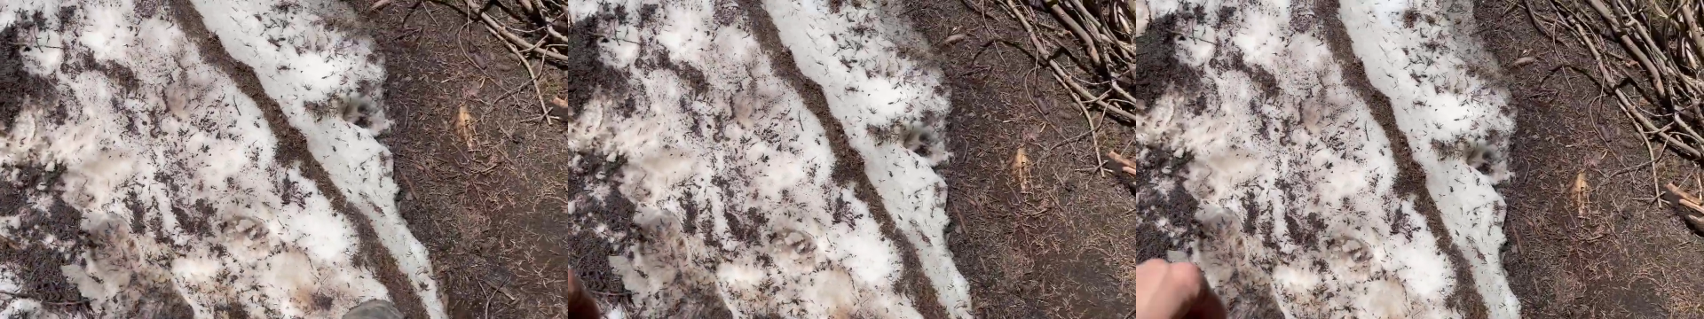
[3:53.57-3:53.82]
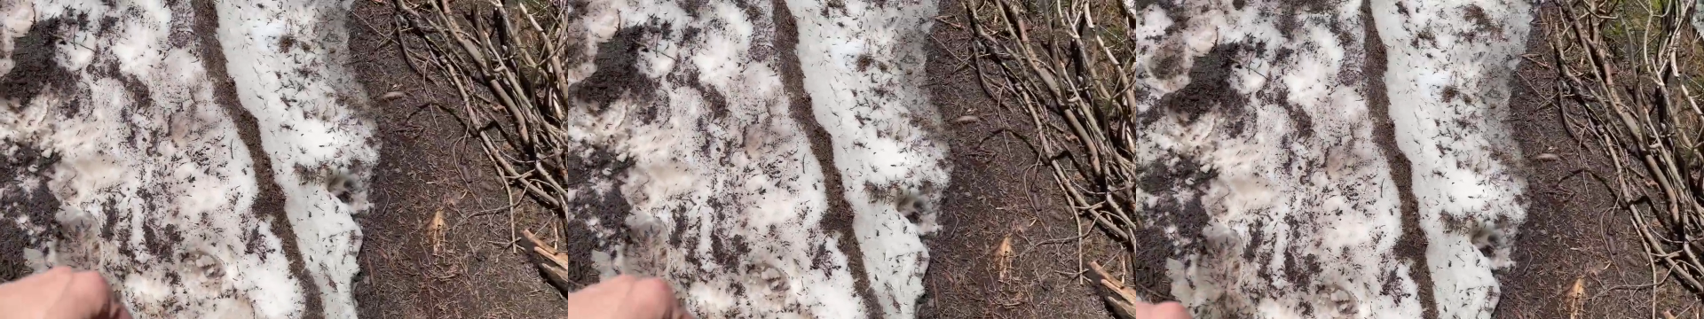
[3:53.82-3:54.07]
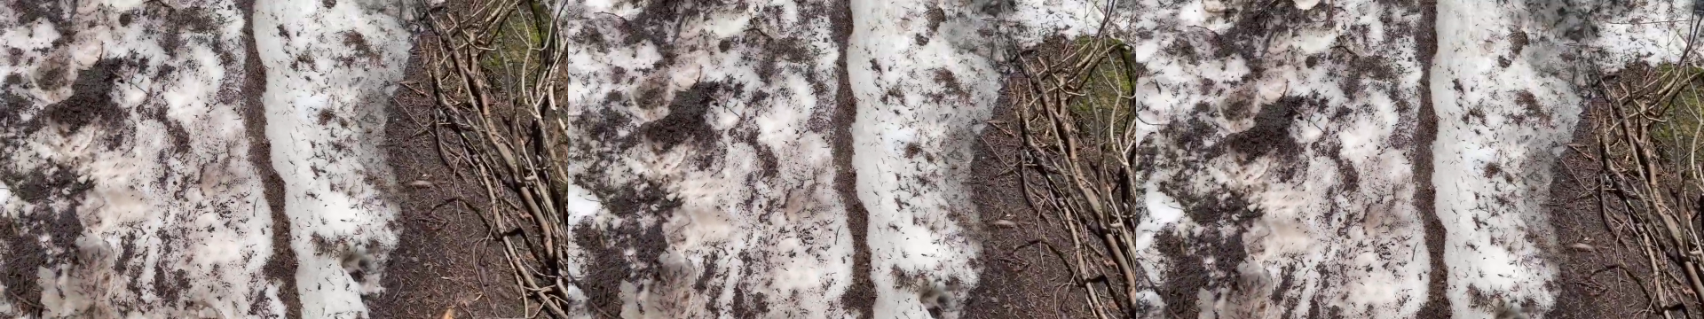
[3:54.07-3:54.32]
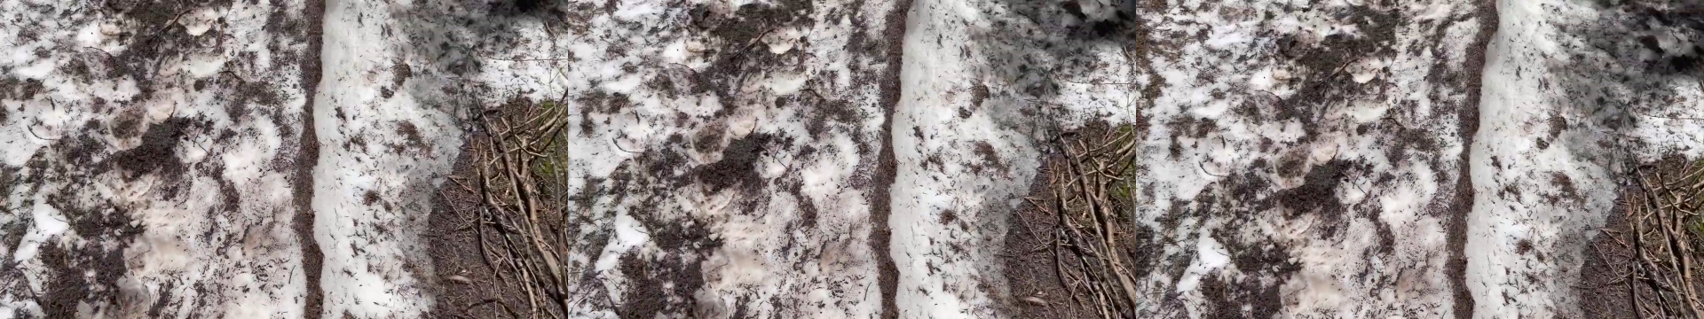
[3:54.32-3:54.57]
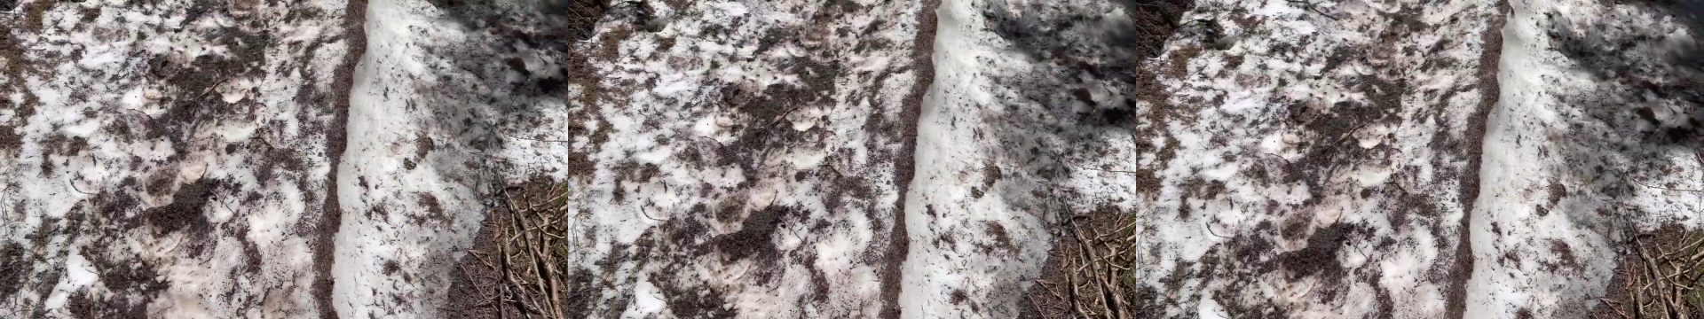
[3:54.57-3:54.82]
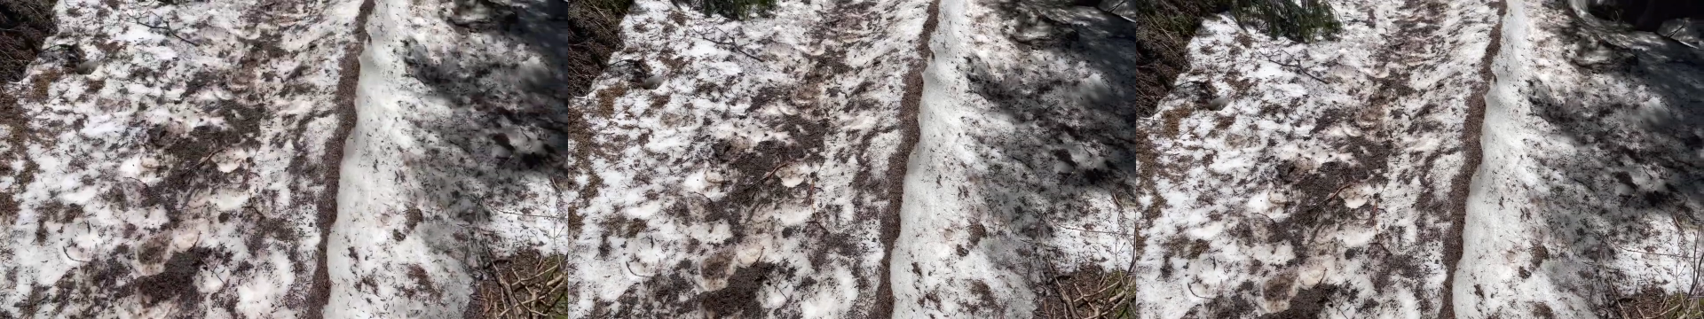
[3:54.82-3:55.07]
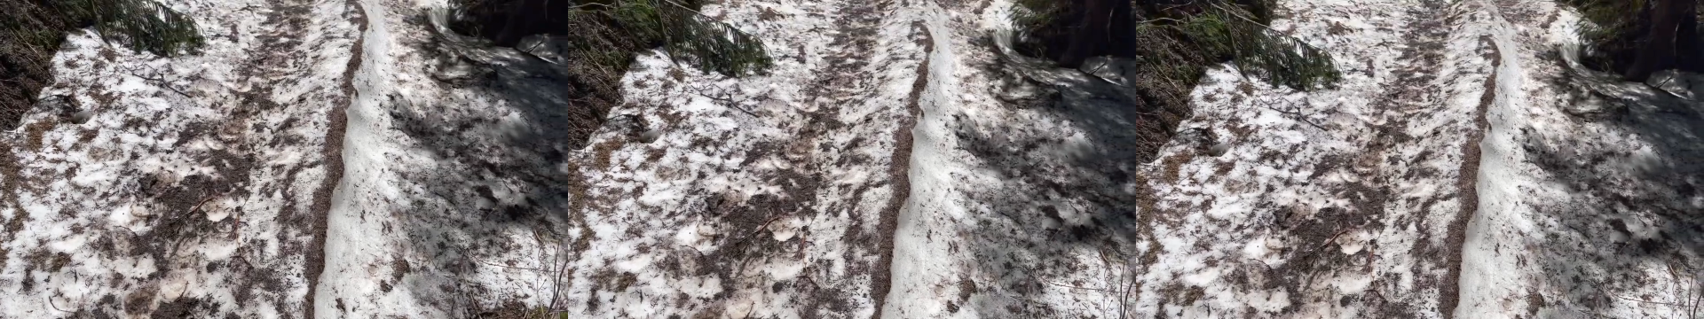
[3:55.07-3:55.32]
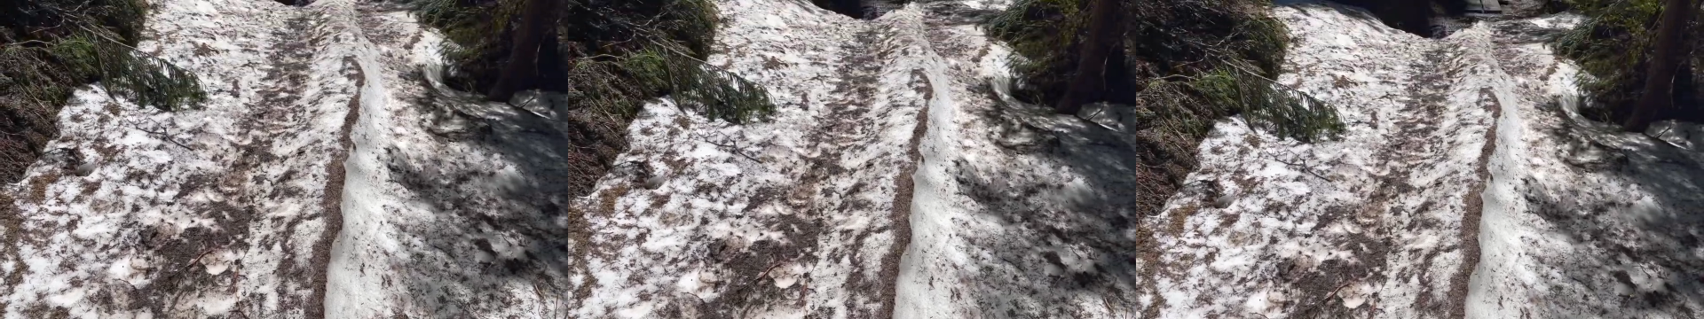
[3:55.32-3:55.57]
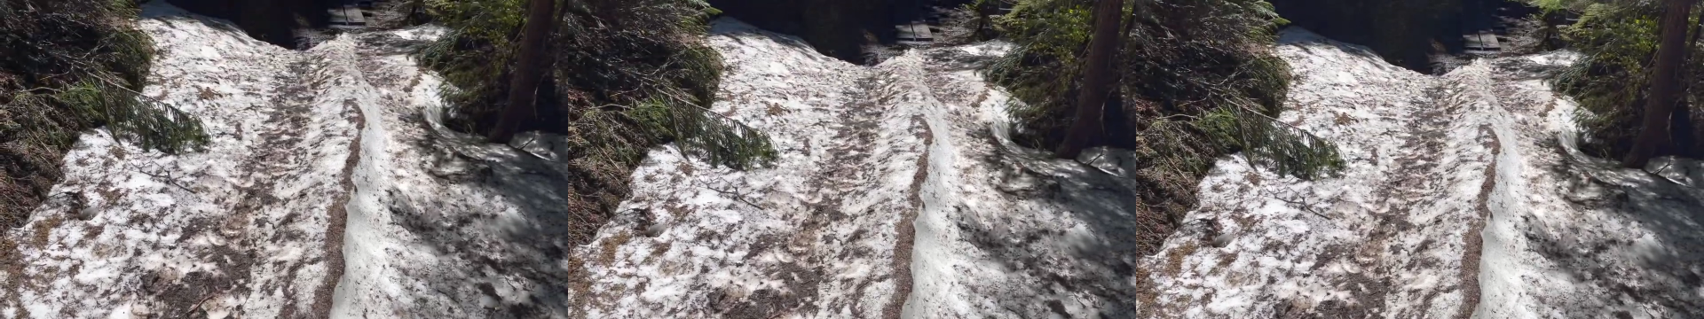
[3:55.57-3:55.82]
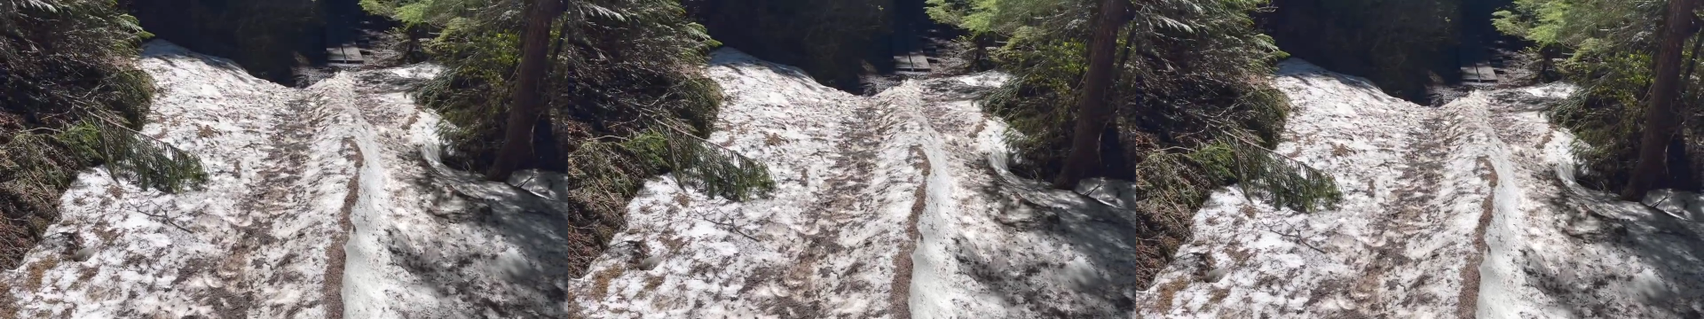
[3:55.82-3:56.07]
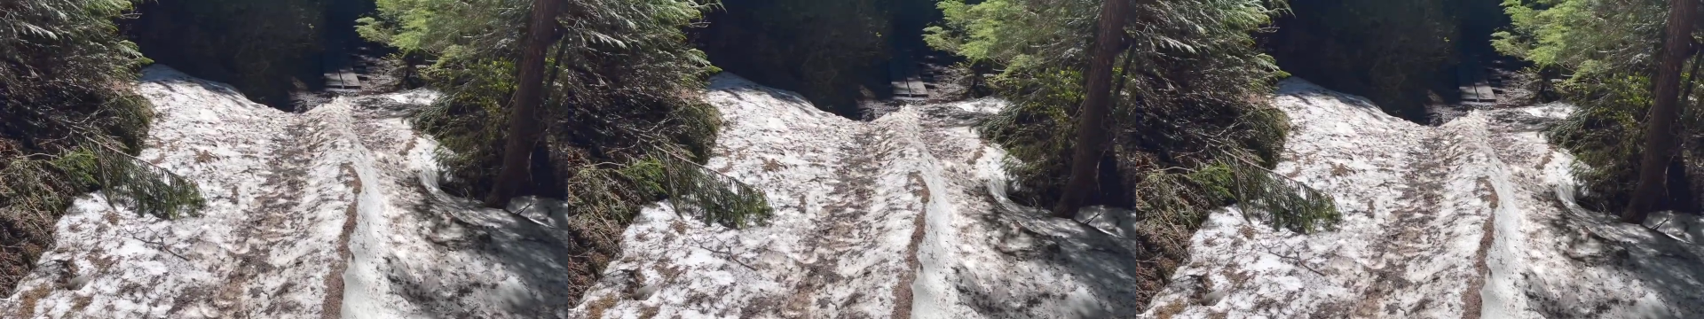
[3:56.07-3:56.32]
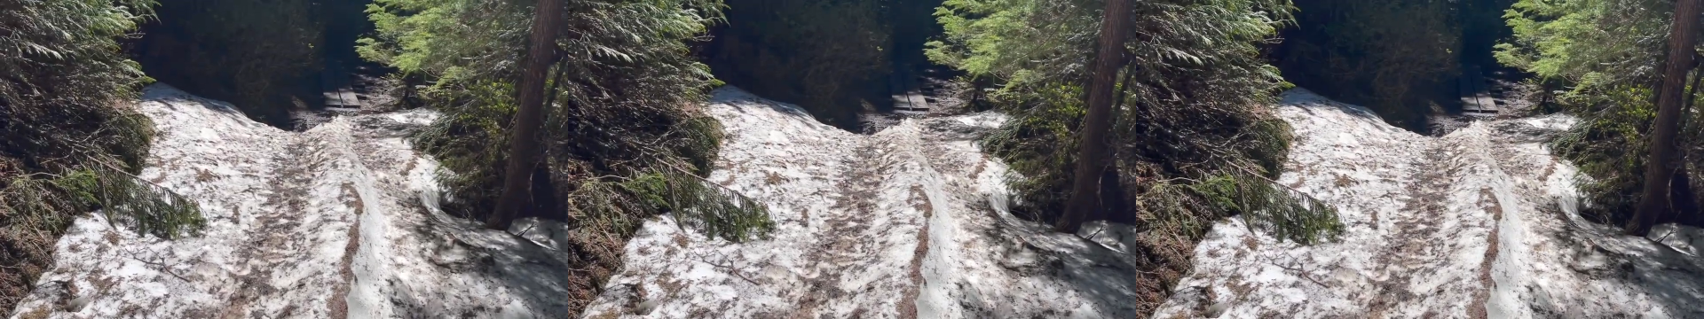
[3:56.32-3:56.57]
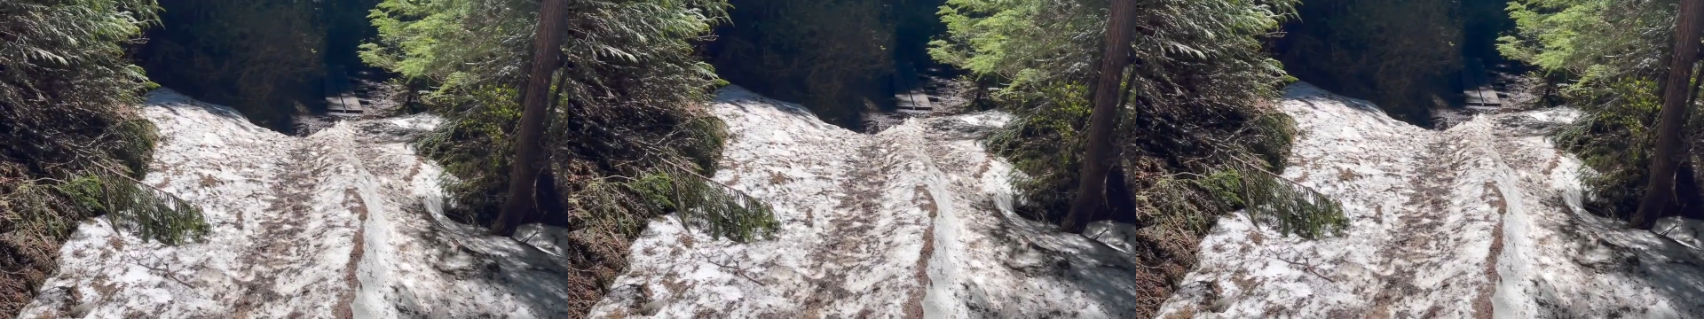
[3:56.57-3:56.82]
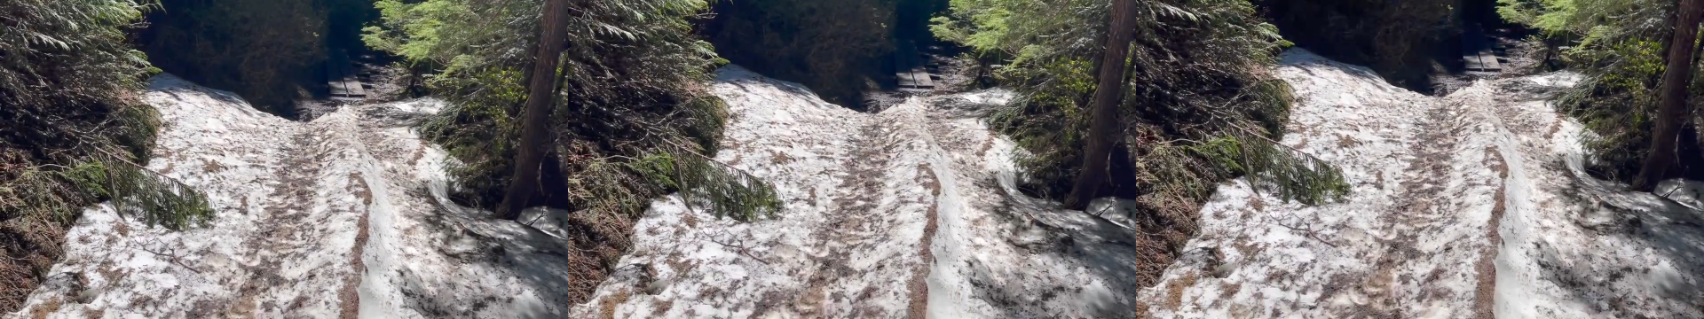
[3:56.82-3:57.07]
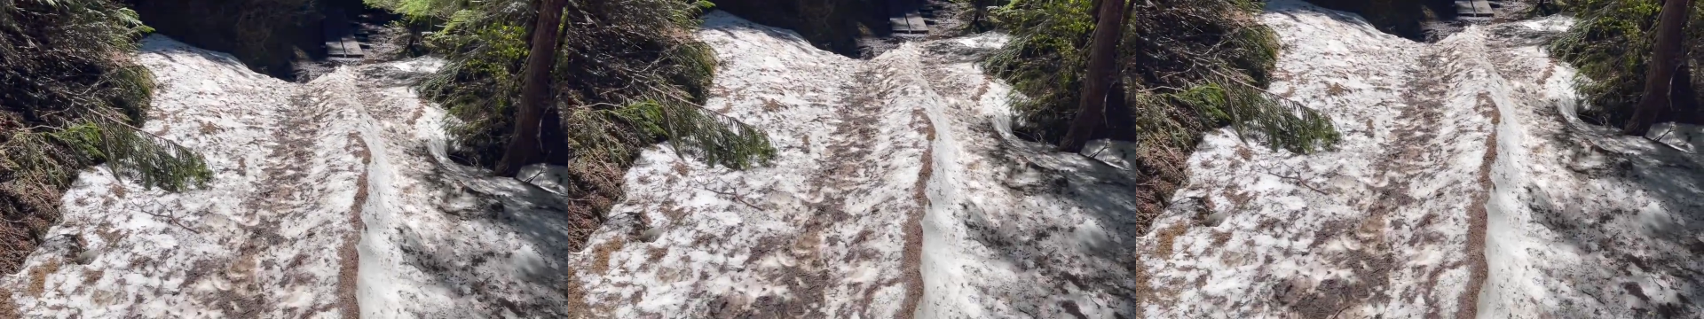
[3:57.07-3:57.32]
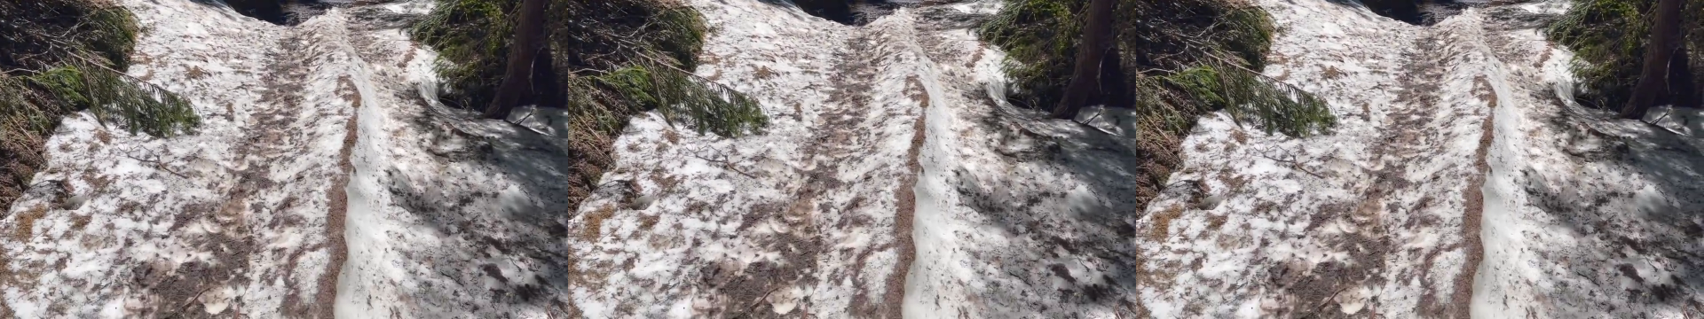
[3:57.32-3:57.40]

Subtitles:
Nobody's mouth can be seen.